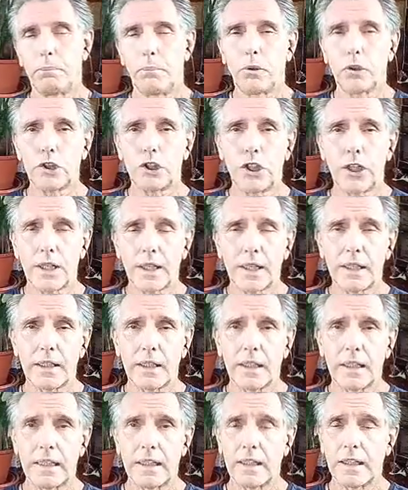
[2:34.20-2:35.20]
pushing
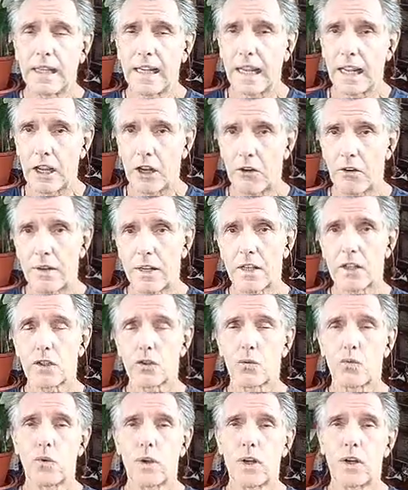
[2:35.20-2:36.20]
it in the
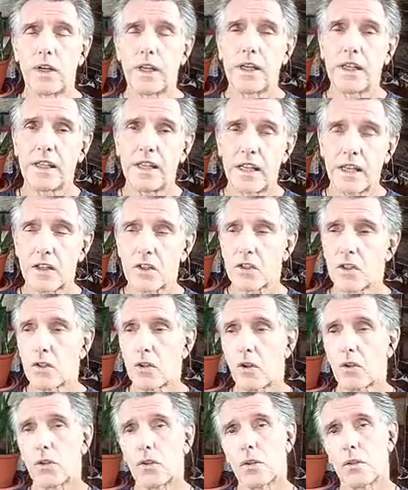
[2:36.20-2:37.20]
areas where it does
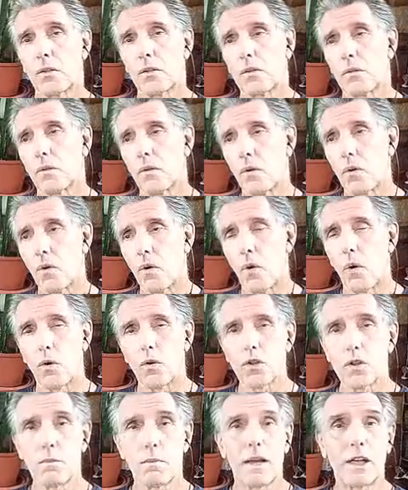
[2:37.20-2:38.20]
not
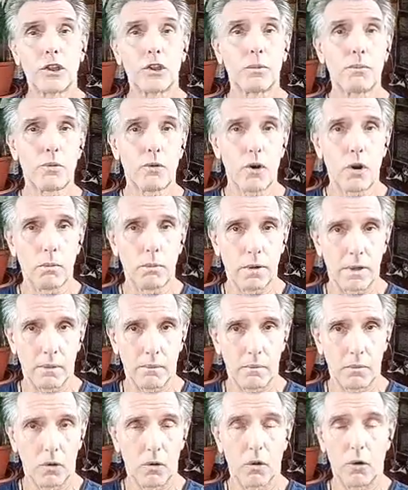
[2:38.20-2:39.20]
cause much problem
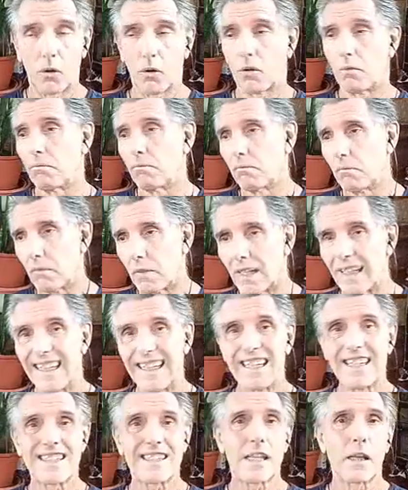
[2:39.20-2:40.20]
or
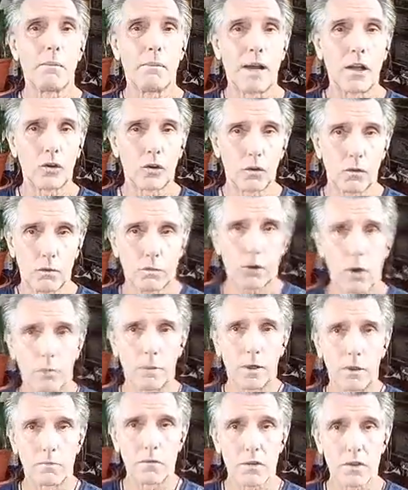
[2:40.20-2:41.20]
least amount of
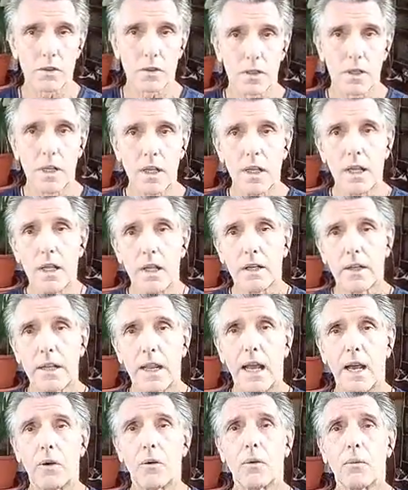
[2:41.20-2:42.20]
problems.
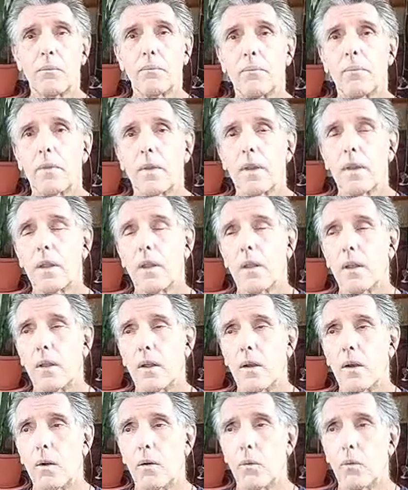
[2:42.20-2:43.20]
Now,
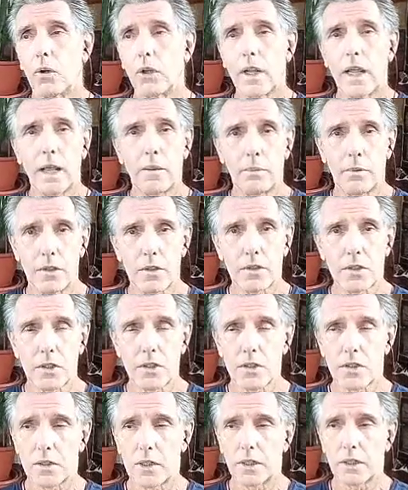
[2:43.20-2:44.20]
what happens
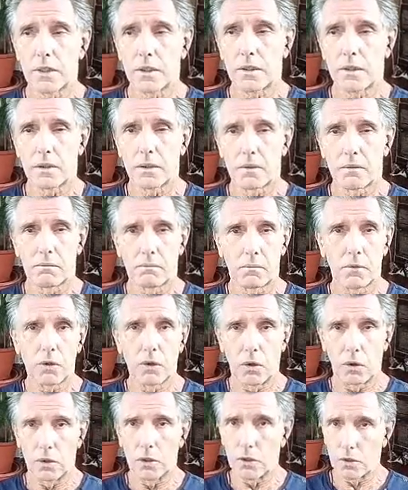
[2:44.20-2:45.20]
is that,
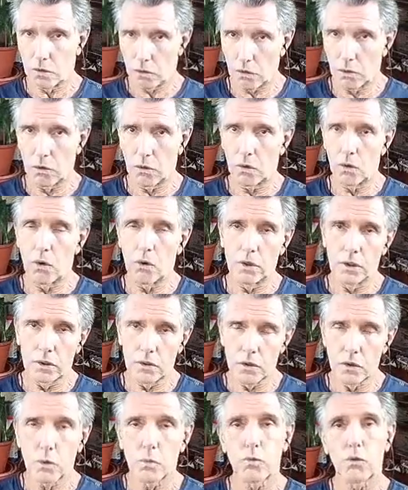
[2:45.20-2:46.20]
it's going to go
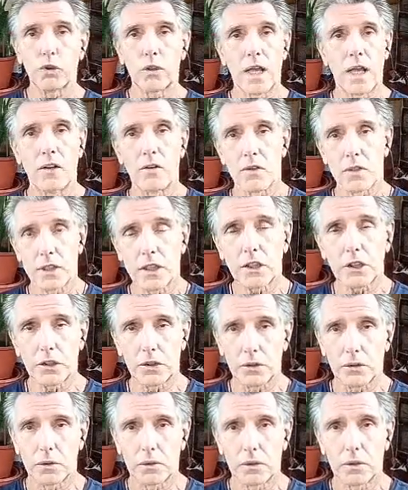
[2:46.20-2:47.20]
in subcutaneous
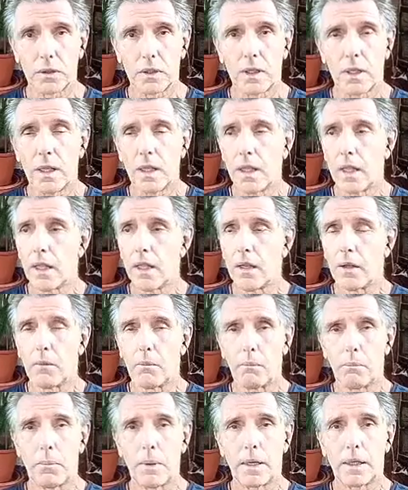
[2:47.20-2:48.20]
tissue,
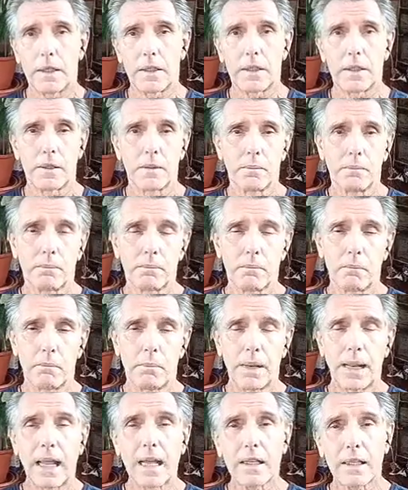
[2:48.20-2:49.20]
but
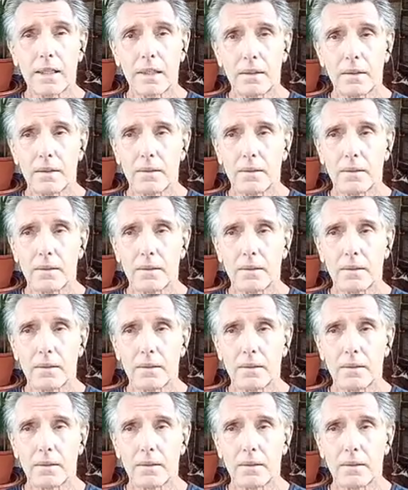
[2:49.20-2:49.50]
body